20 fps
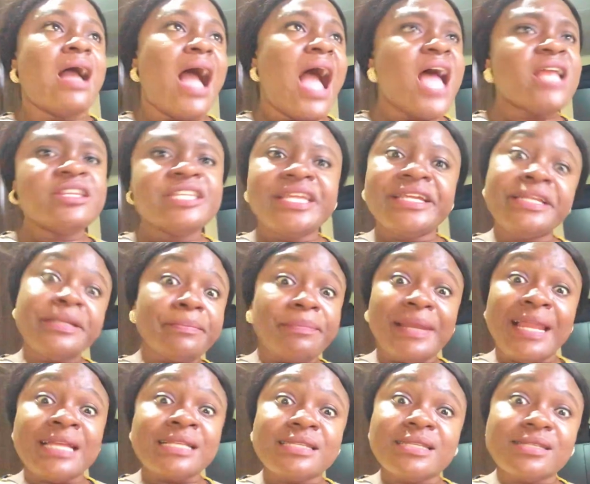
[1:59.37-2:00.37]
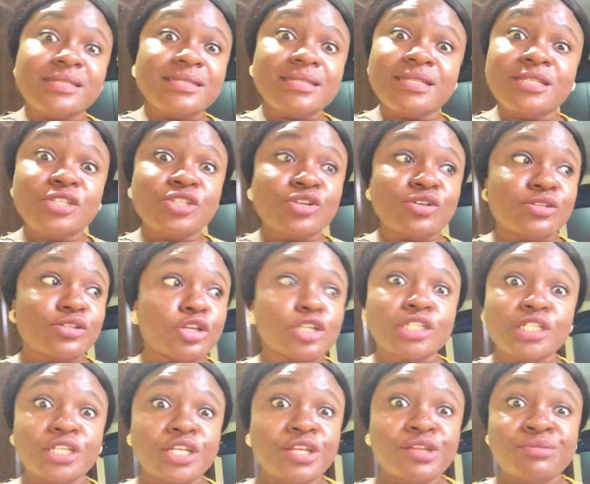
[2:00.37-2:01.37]
And they didn't plant it. The thing just
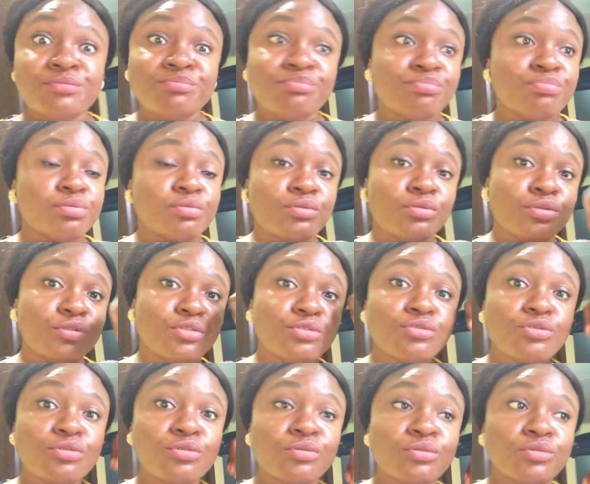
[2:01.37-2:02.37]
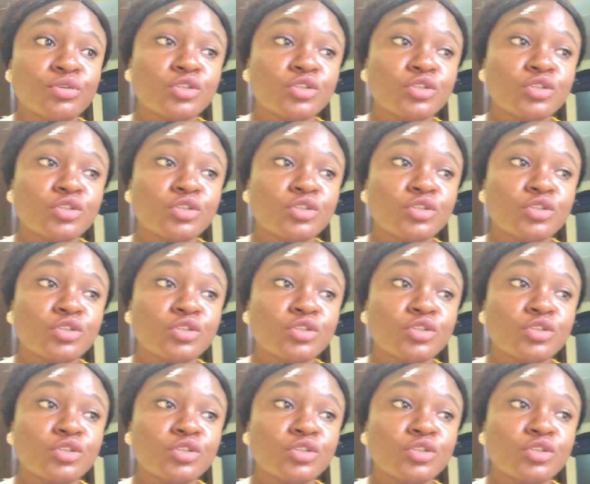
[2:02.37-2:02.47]
suddenly, you know,